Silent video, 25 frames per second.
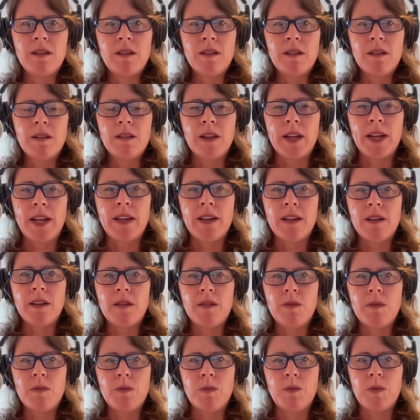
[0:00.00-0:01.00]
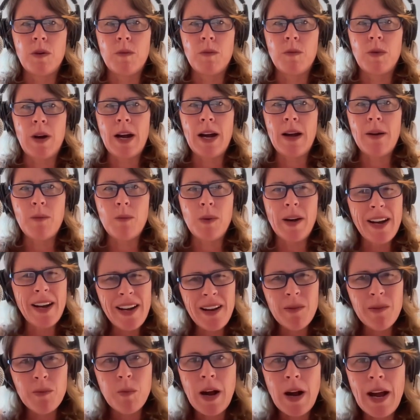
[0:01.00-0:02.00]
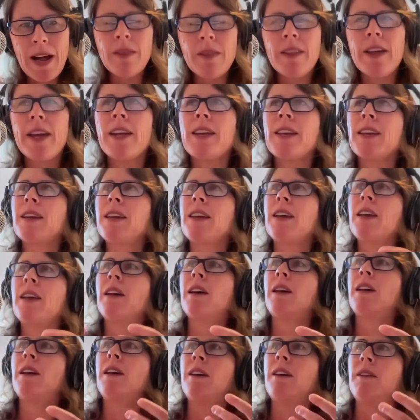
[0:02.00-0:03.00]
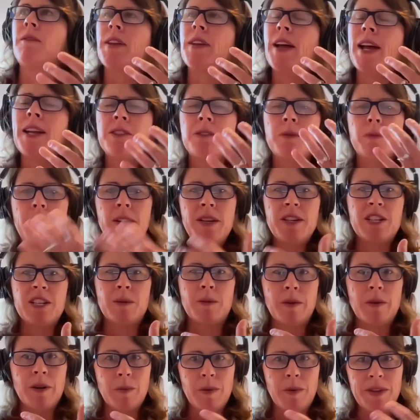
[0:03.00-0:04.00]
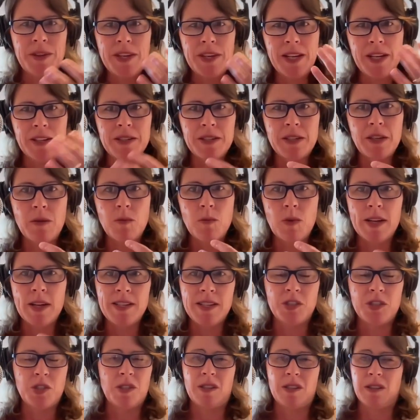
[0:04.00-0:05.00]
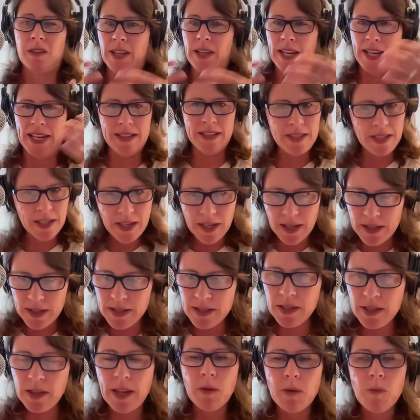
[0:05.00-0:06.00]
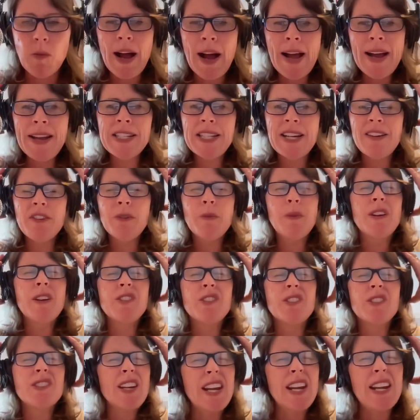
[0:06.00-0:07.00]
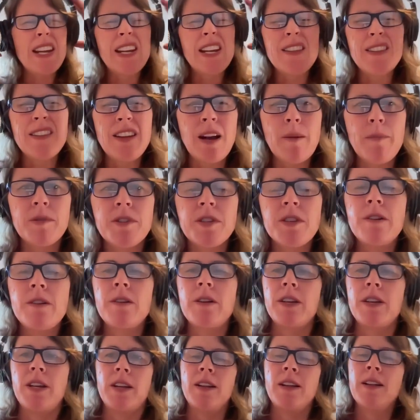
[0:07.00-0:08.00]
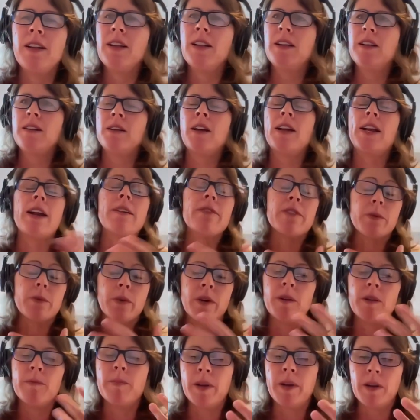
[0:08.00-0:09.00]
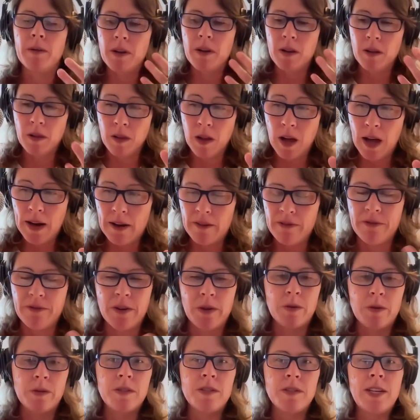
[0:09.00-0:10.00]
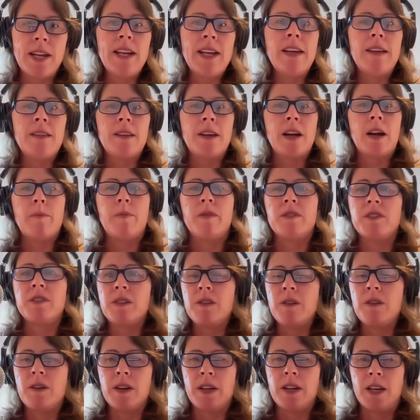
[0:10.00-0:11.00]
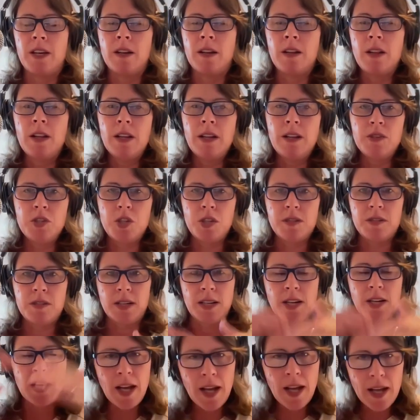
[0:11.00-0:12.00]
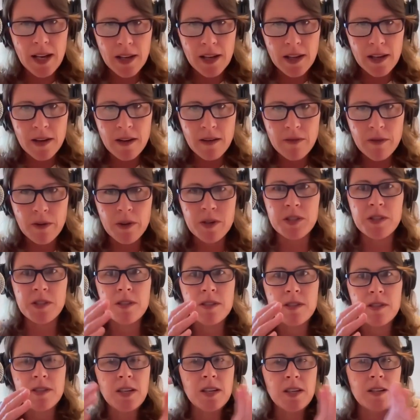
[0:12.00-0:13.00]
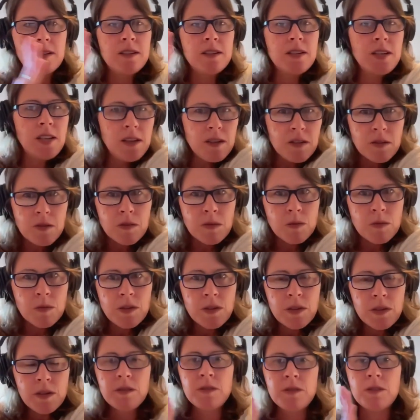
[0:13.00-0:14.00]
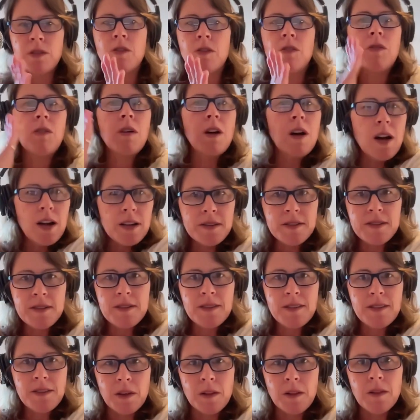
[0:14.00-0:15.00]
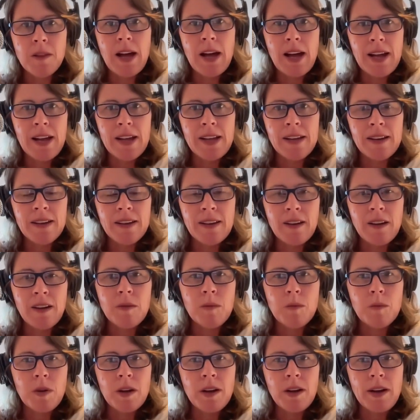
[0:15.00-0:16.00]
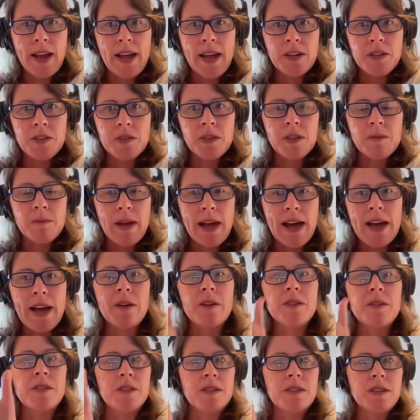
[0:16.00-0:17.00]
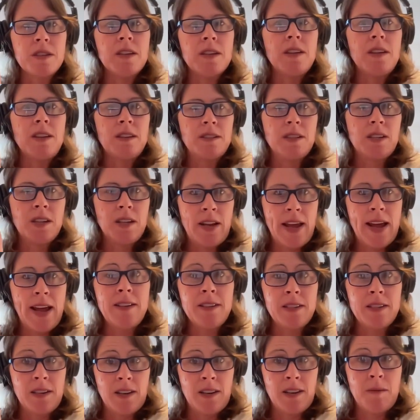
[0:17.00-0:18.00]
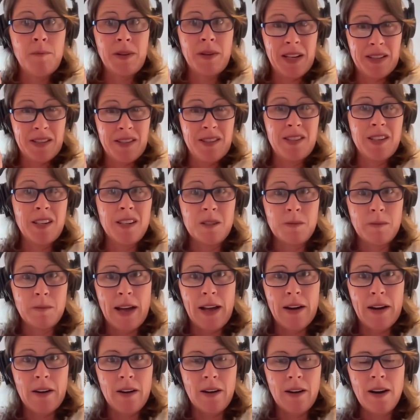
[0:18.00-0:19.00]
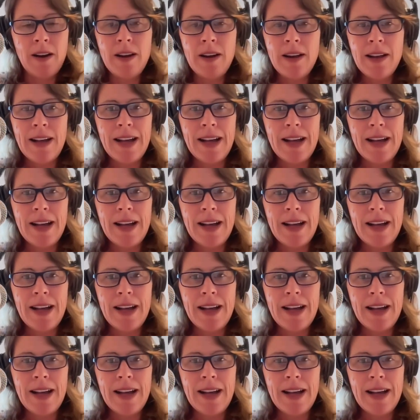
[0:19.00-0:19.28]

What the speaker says: Like, why, like, if that's reasonable and we think it's good, is it just laziness? Like, why is everyone just taking the opportunity? Not everyone, but a lot of folks taking the opportunity just to cut it versus continue to cross the line on what actually matters is connecting it, because it does matter.